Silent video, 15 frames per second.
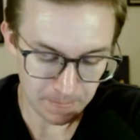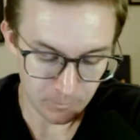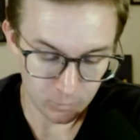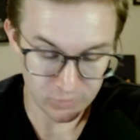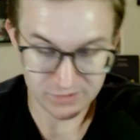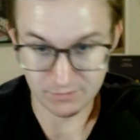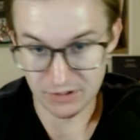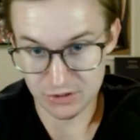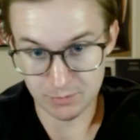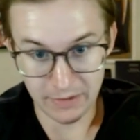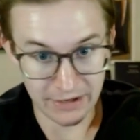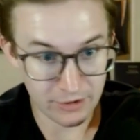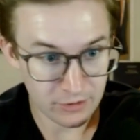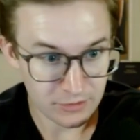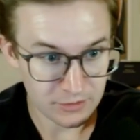was much
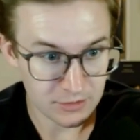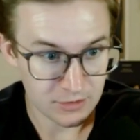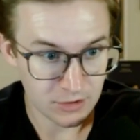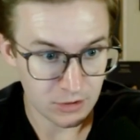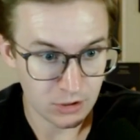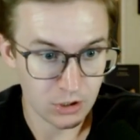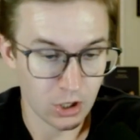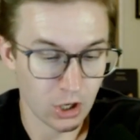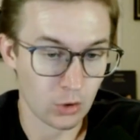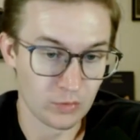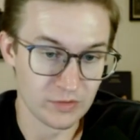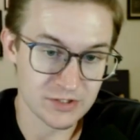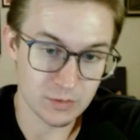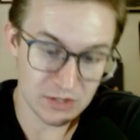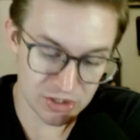better. Are we
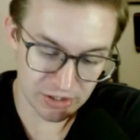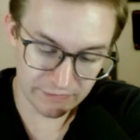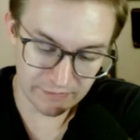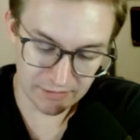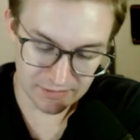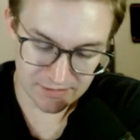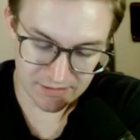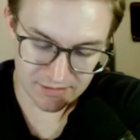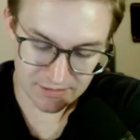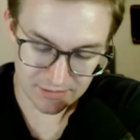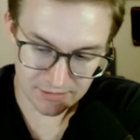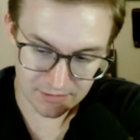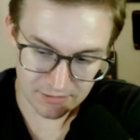switching this?